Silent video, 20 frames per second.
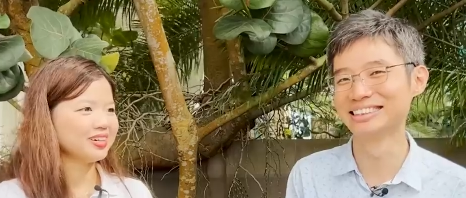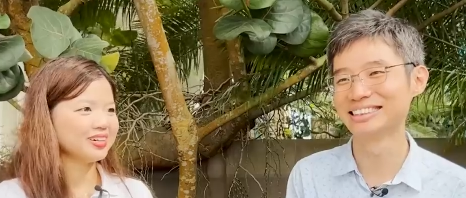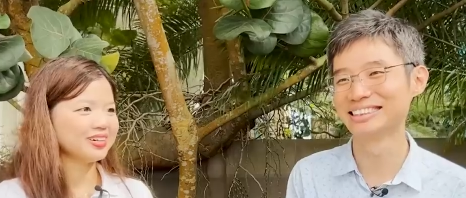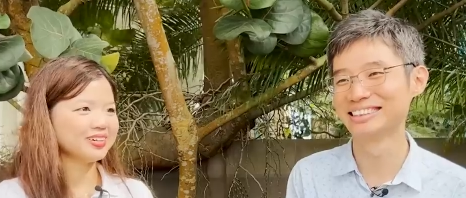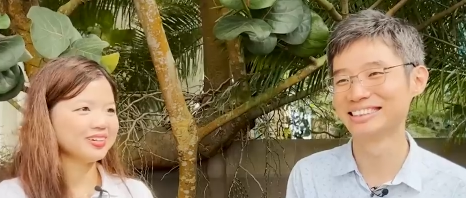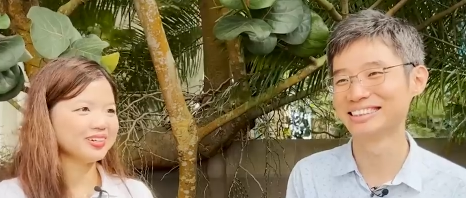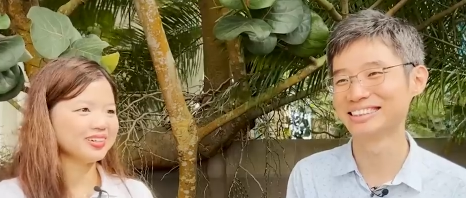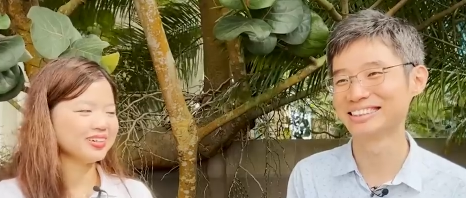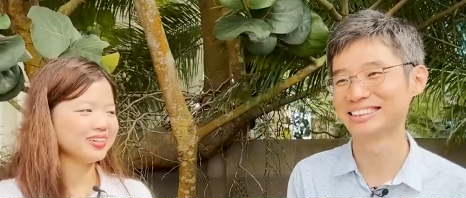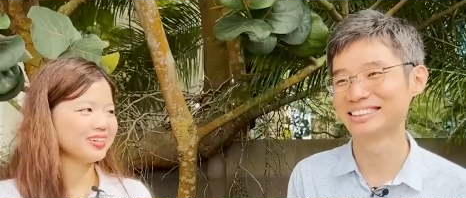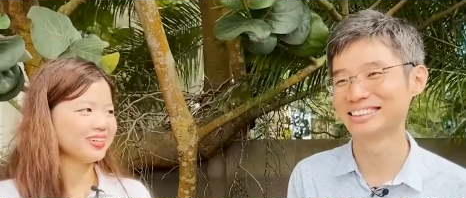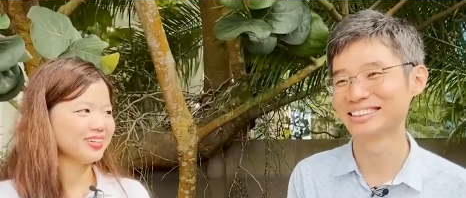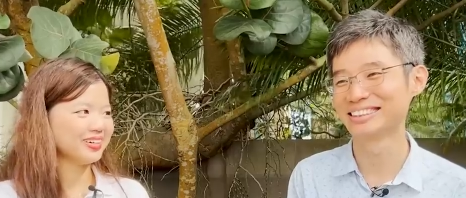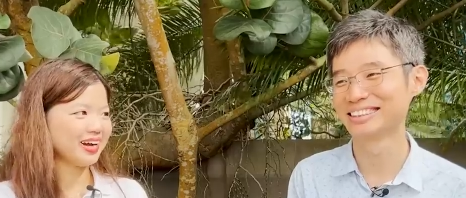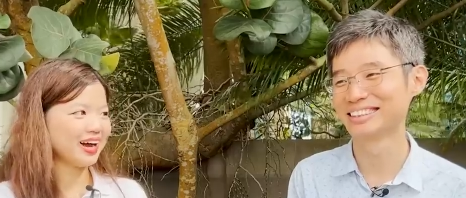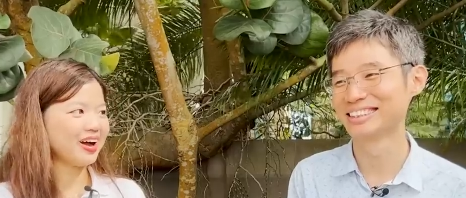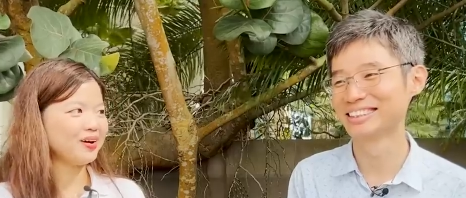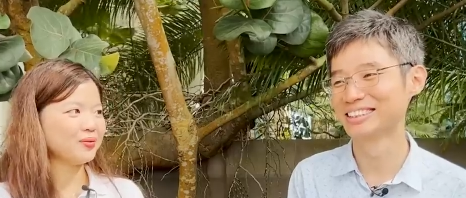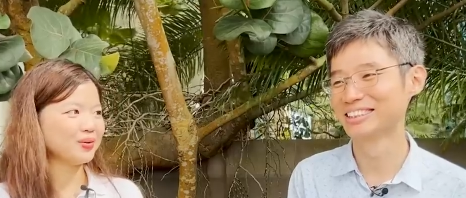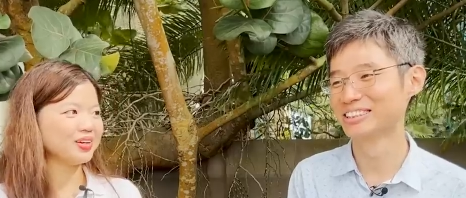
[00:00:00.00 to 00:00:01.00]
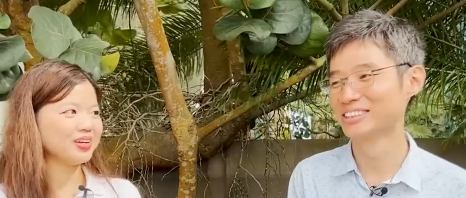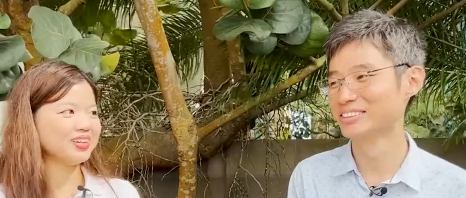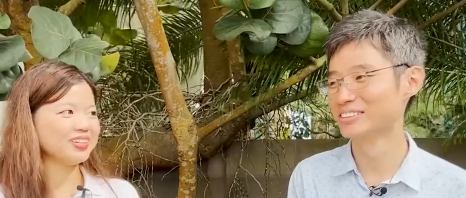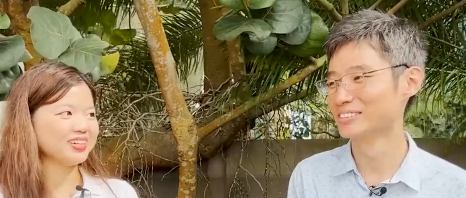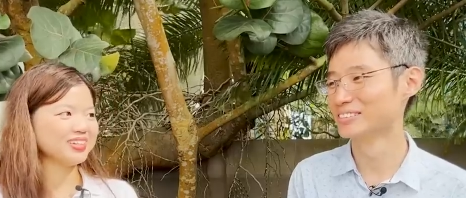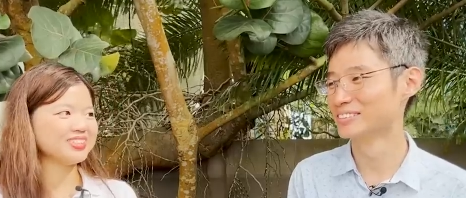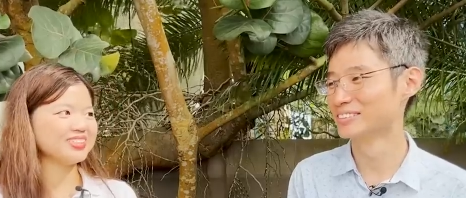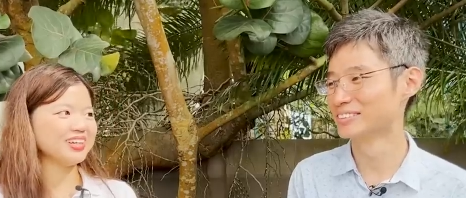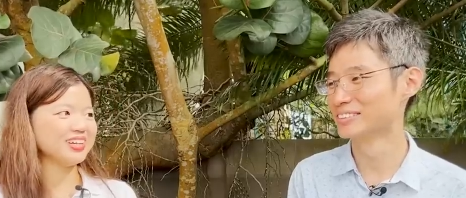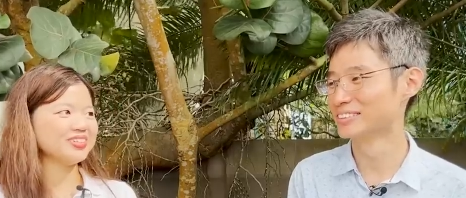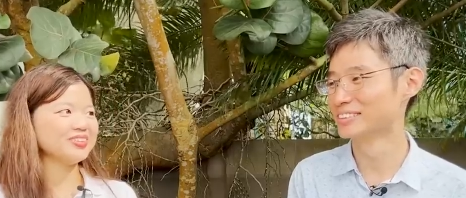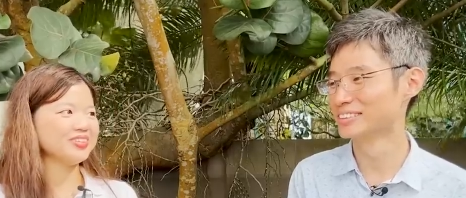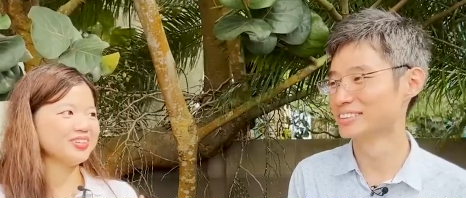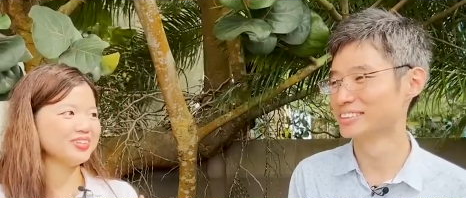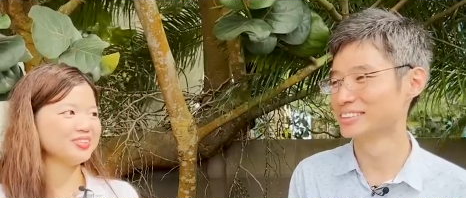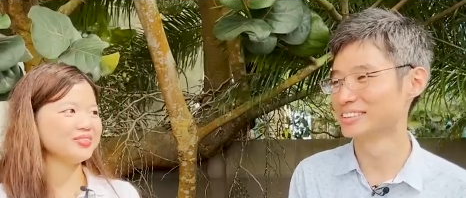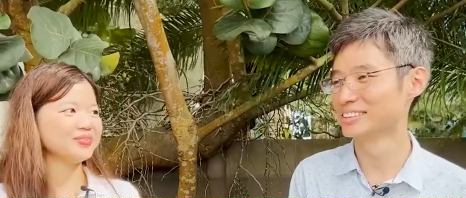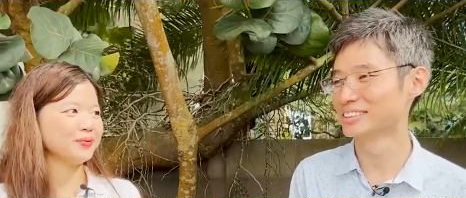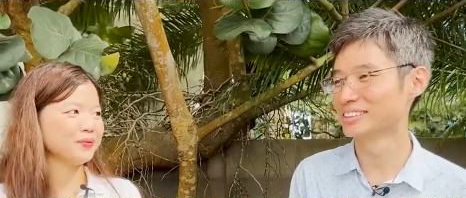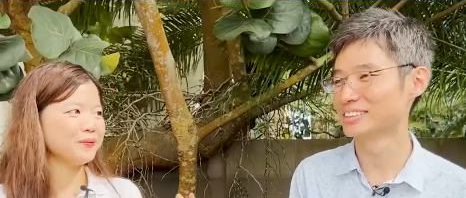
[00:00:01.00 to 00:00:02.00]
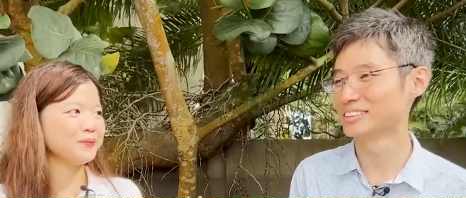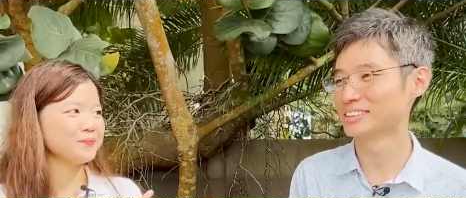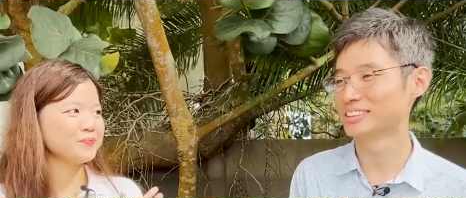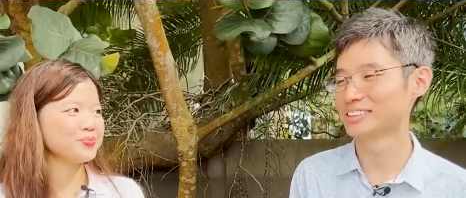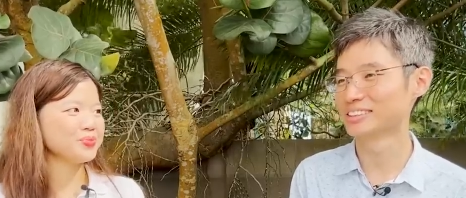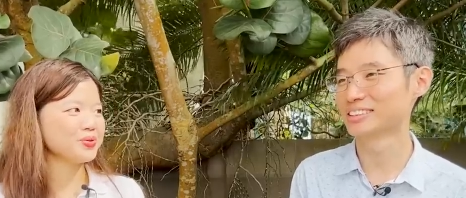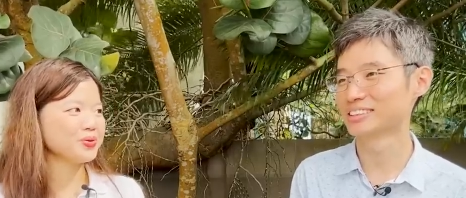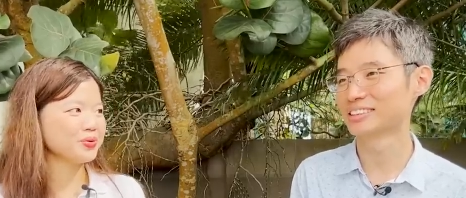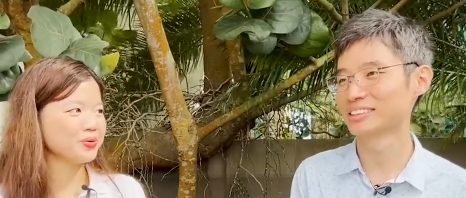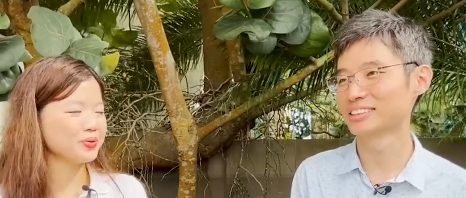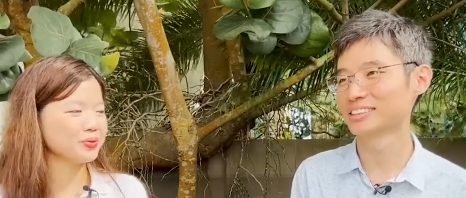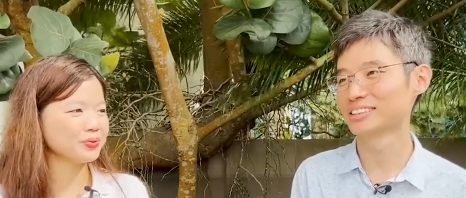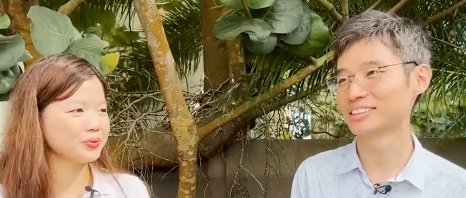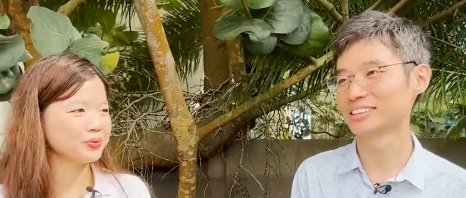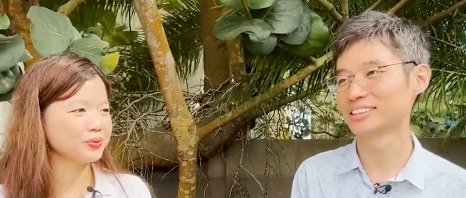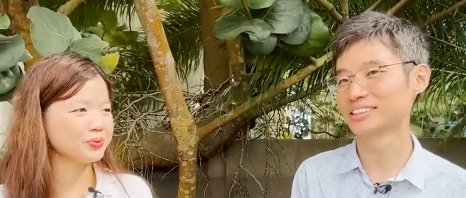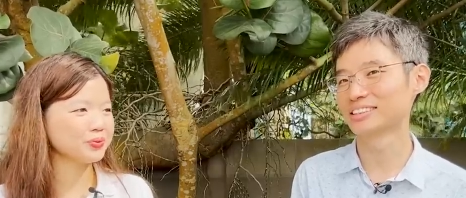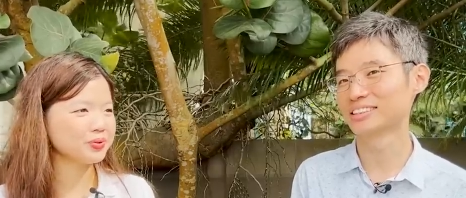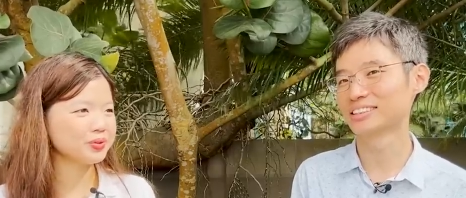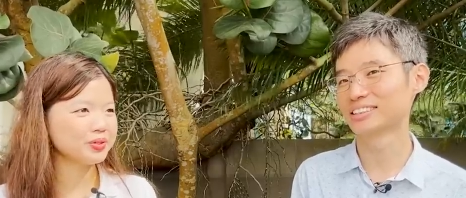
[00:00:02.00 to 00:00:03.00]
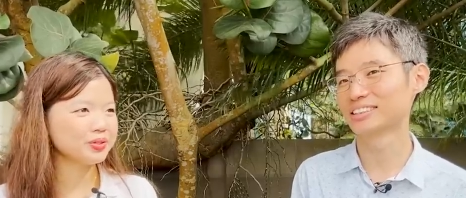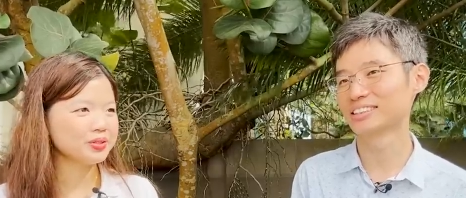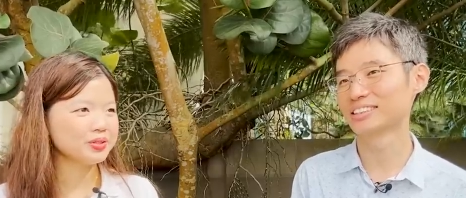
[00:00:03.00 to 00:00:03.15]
Speaker 1: uh, hardworkingness that you need to go to.